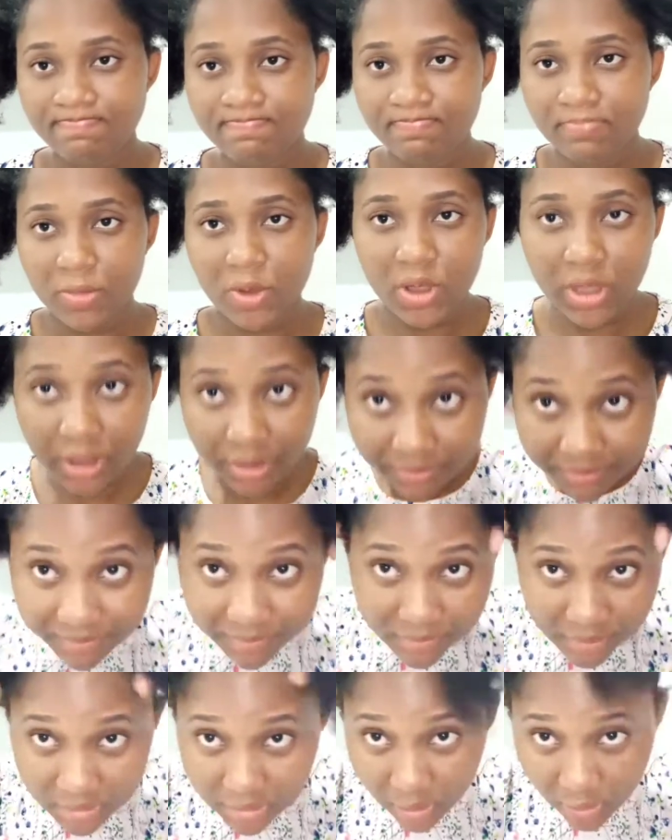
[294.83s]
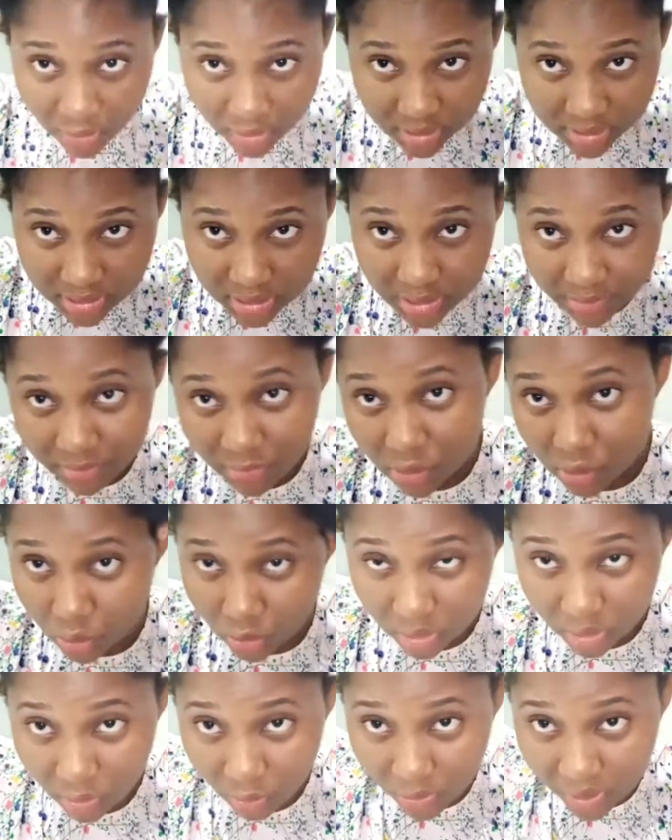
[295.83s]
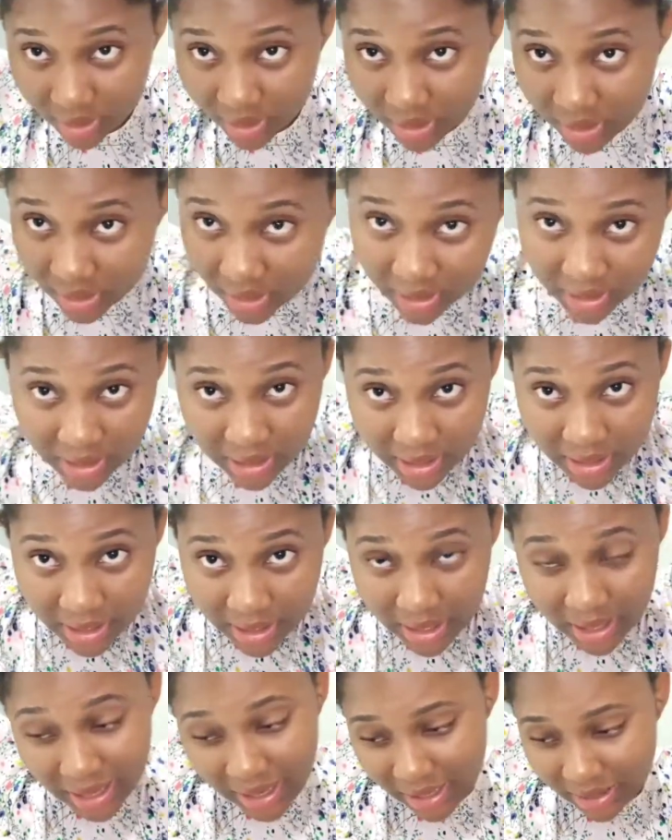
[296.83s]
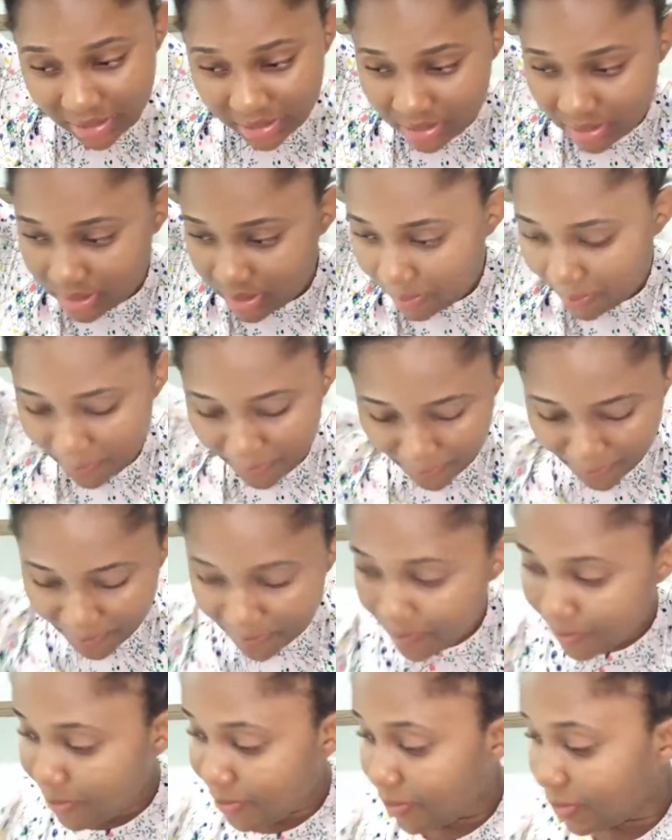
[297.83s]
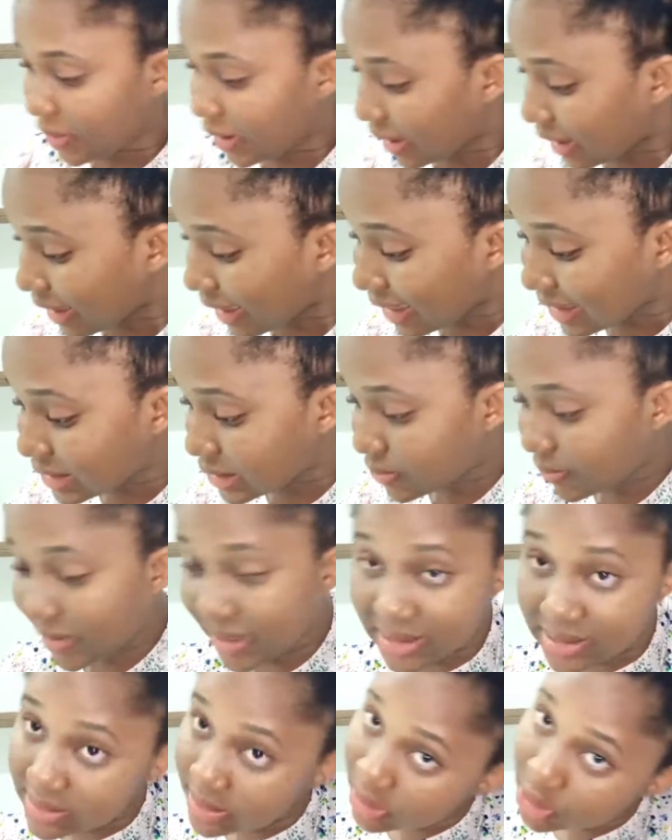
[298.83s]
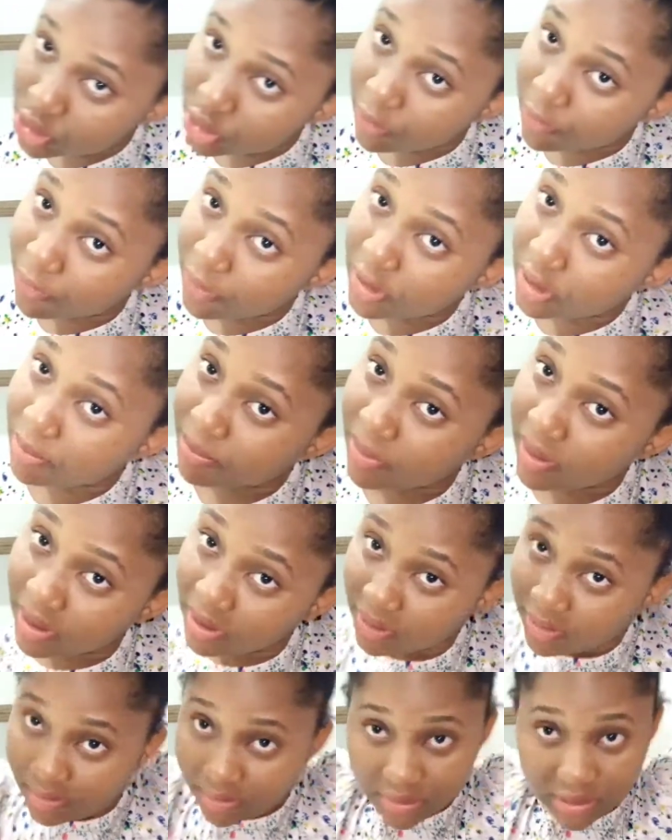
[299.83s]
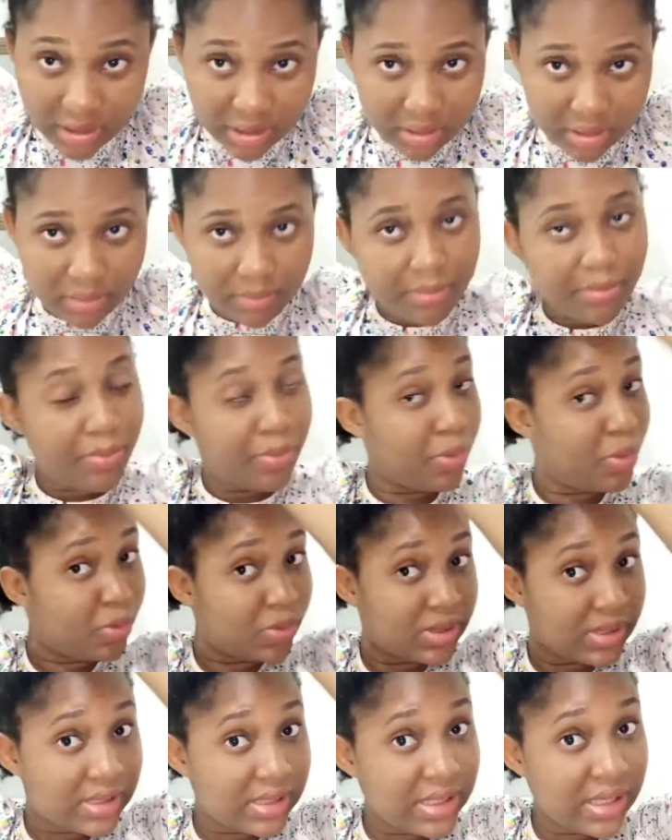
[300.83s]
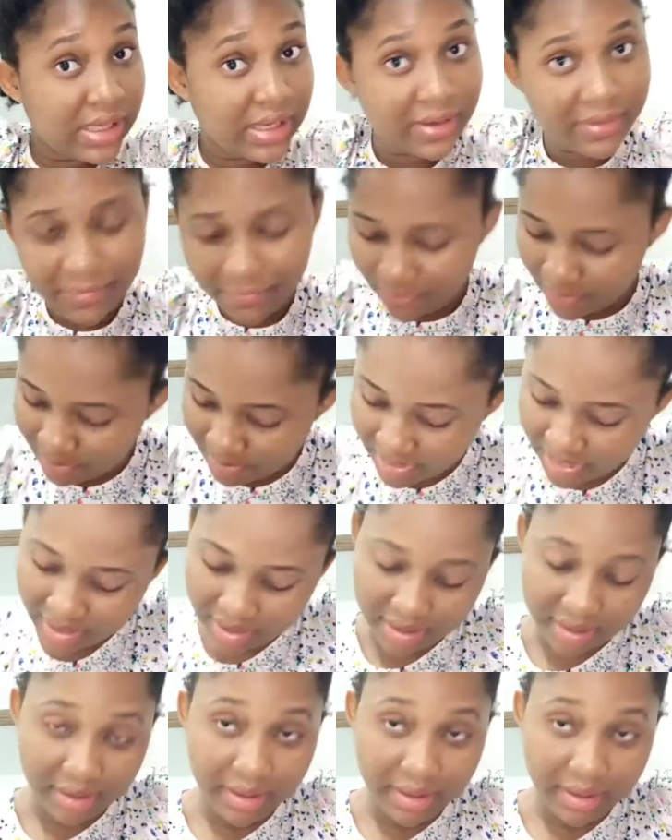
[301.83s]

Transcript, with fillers: Okay, I think I'll just clip this one away and get my section for the back, then proceed from there.